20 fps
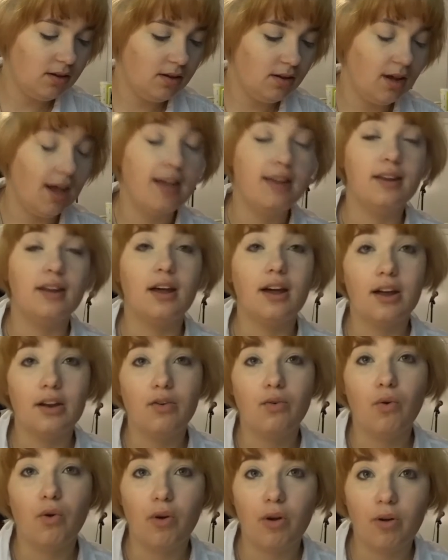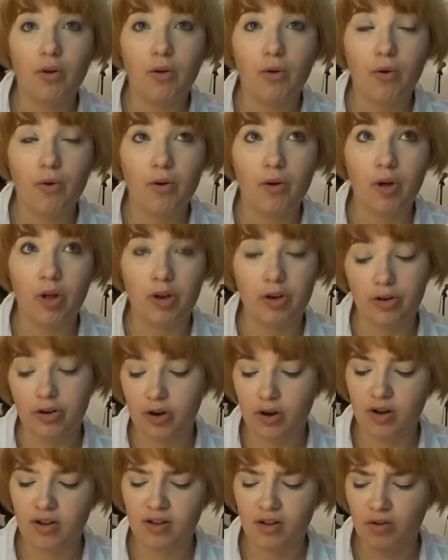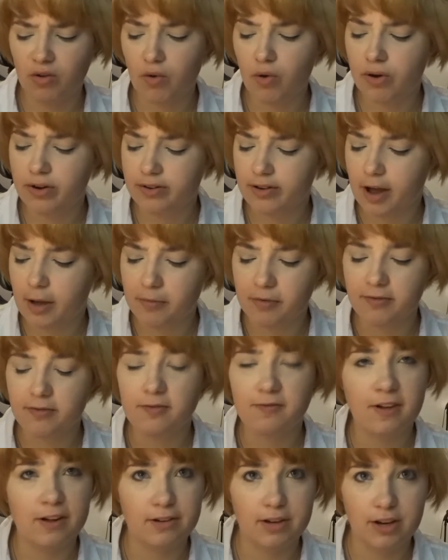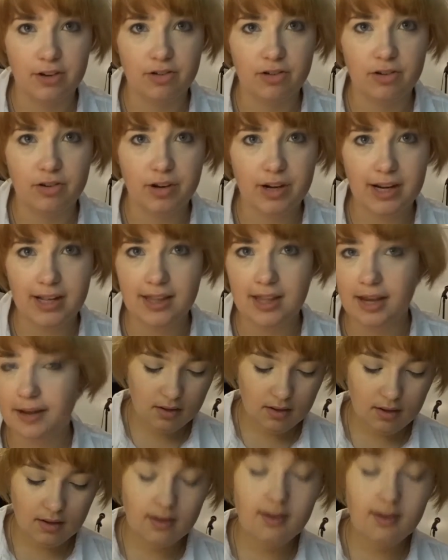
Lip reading: and not on top of a foundation or anything.